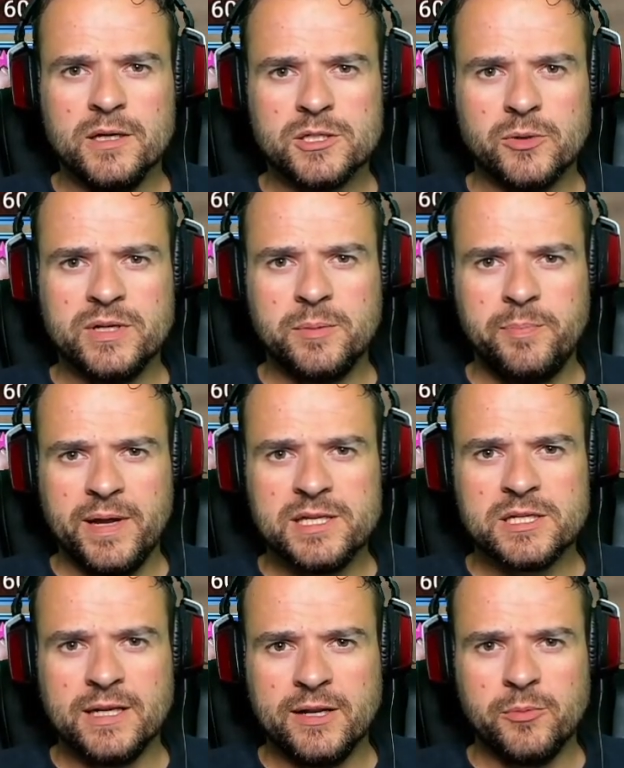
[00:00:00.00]
So it
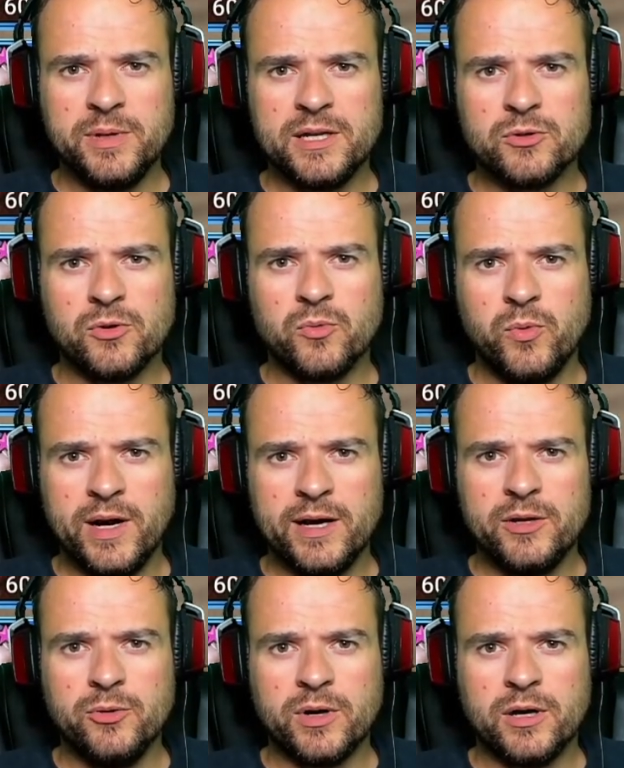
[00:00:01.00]
depends a little bit on where
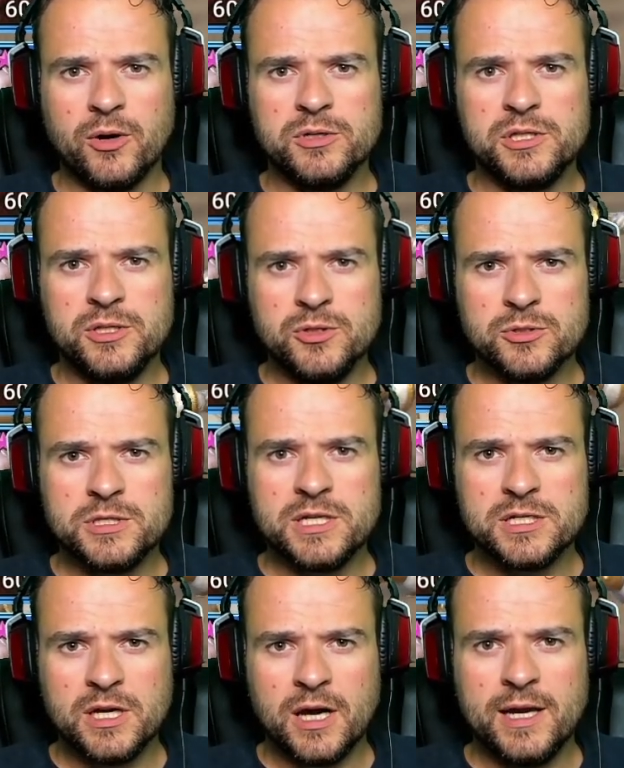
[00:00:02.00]
you are going to use
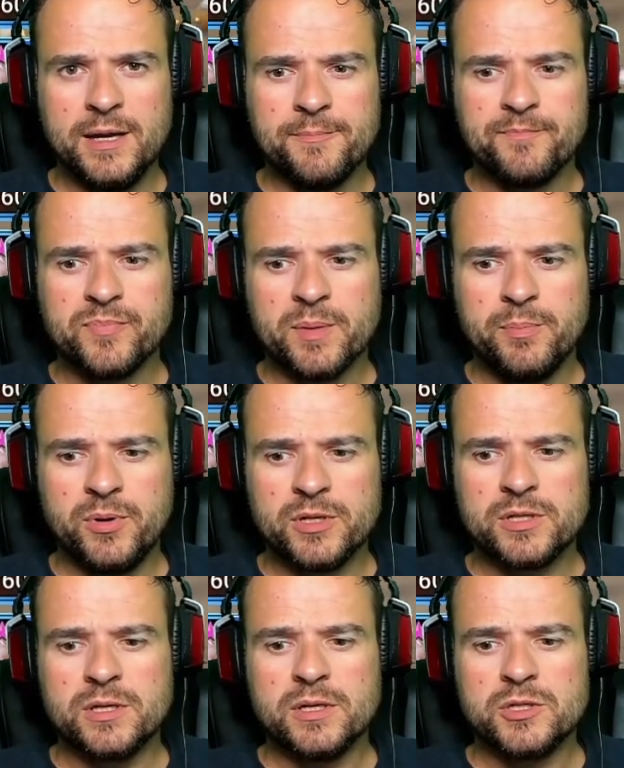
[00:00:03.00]
this guy,
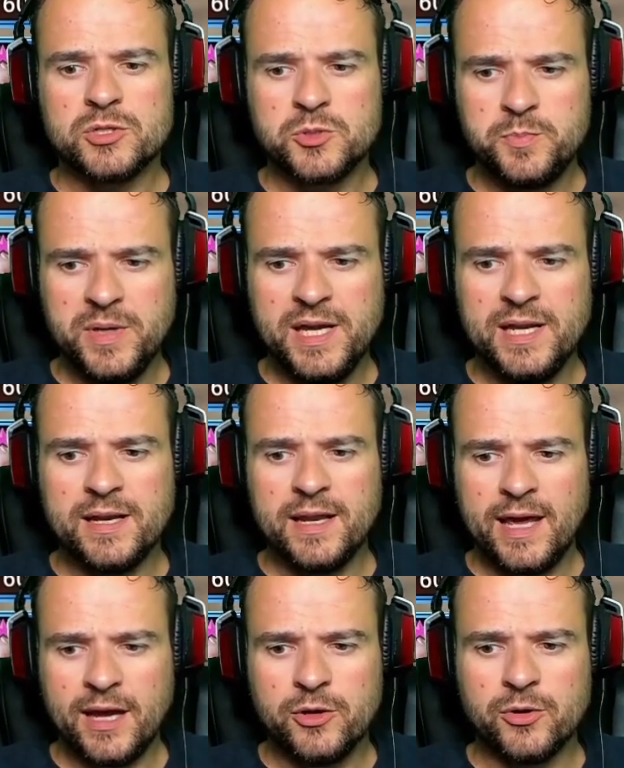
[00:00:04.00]
but speed and
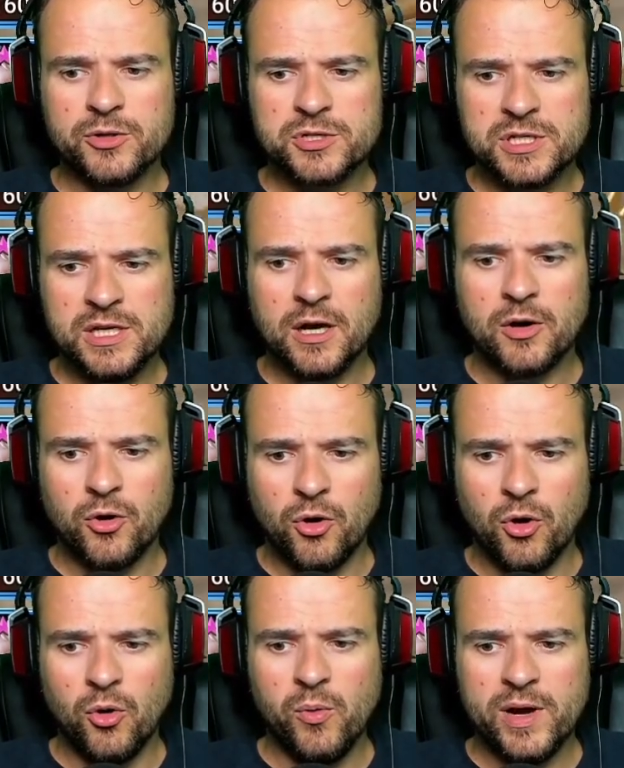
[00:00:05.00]
accuracy are
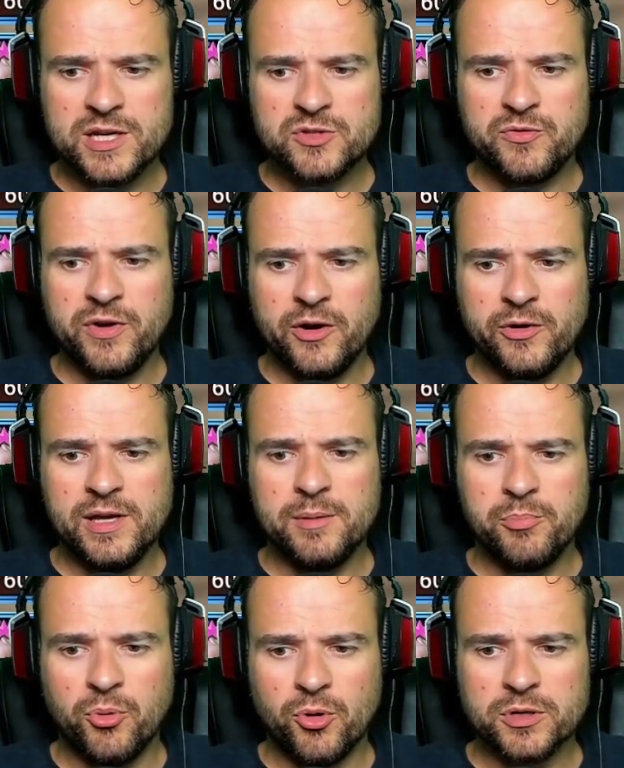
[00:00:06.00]
always very
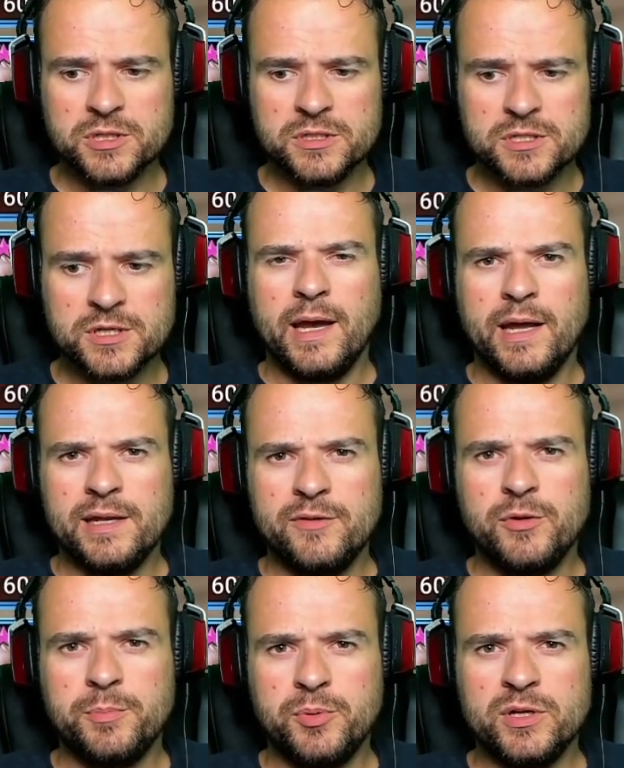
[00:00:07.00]
important. And if
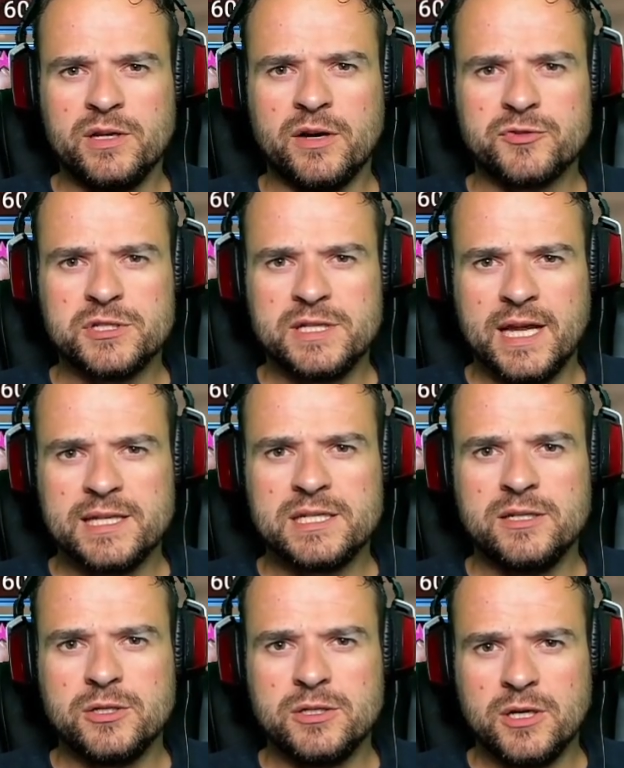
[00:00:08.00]
you put enough stats
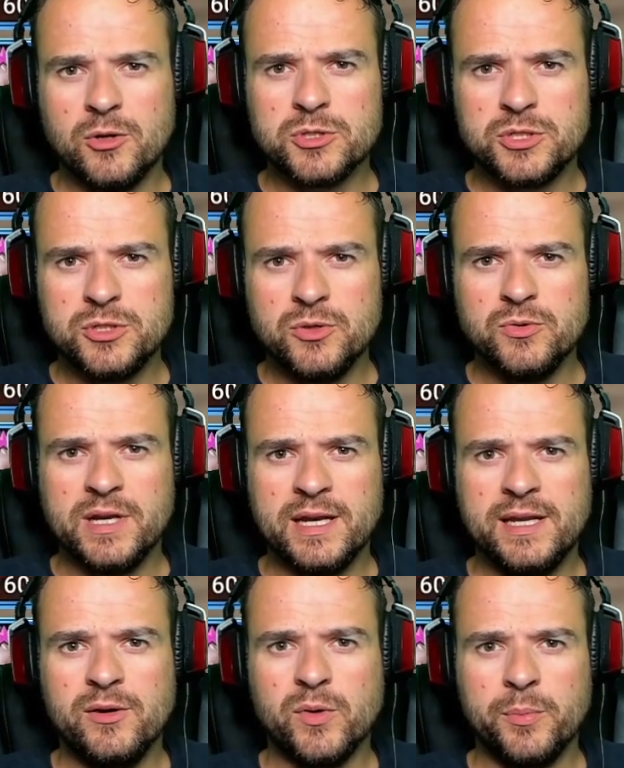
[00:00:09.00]
into those two, then
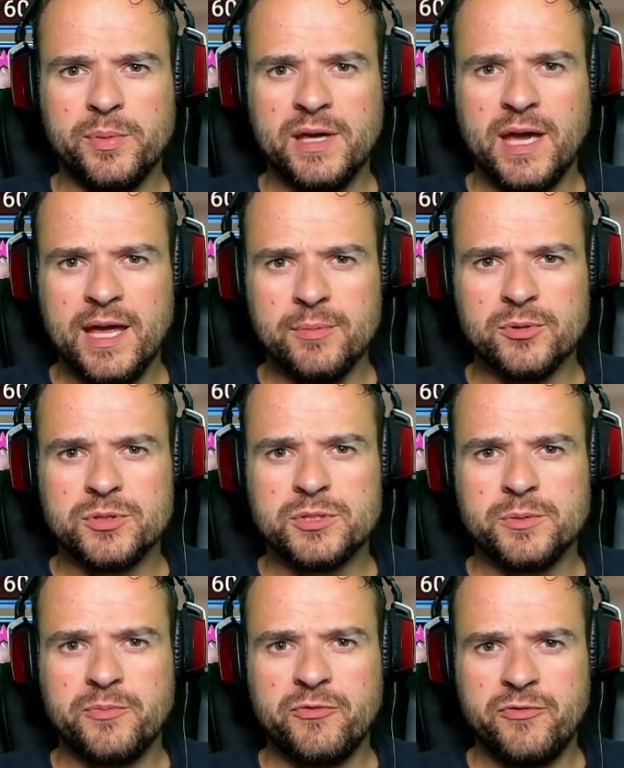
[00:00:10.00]
he will be able
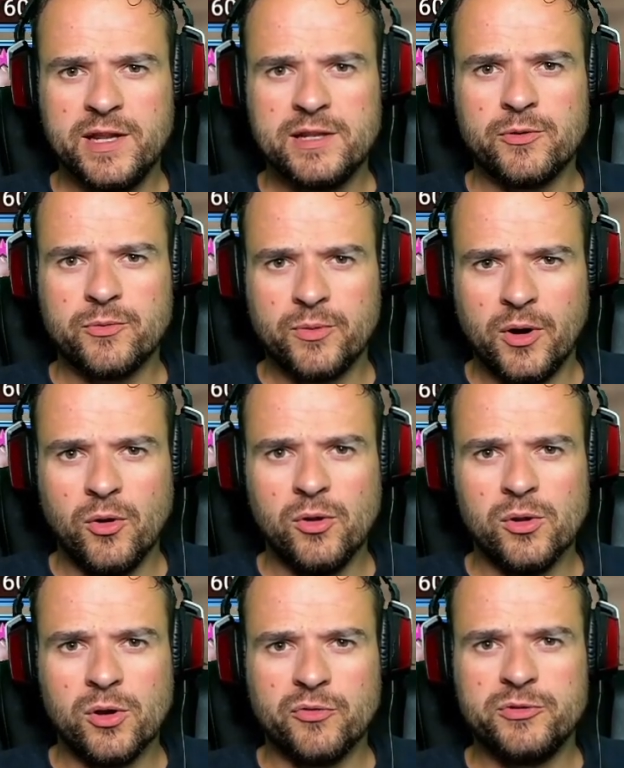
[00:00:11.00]
to fit the
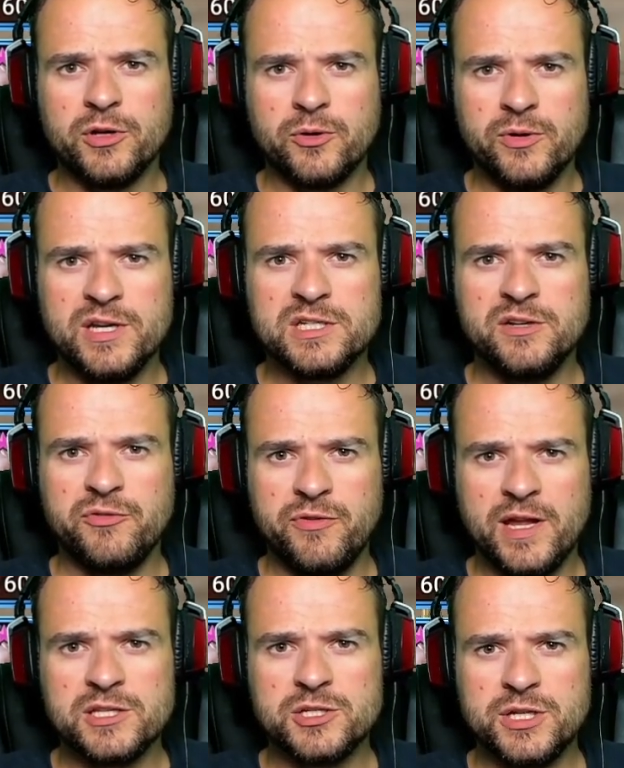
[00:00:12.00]
role of decreased
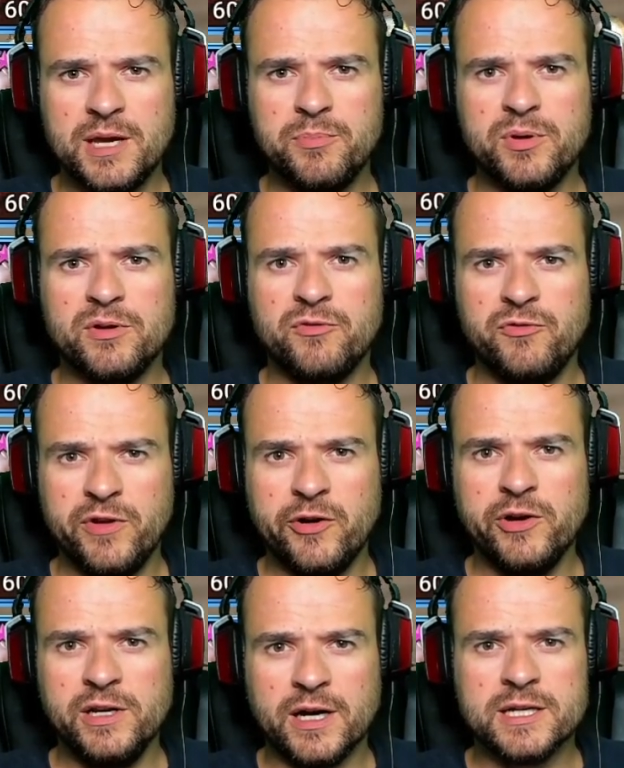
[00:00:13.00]
defense champion
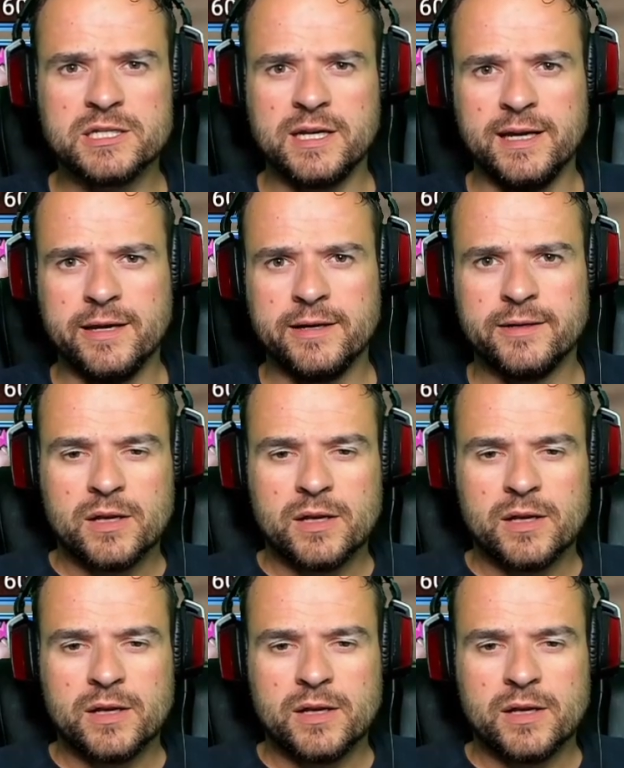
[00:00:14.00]
very nicely.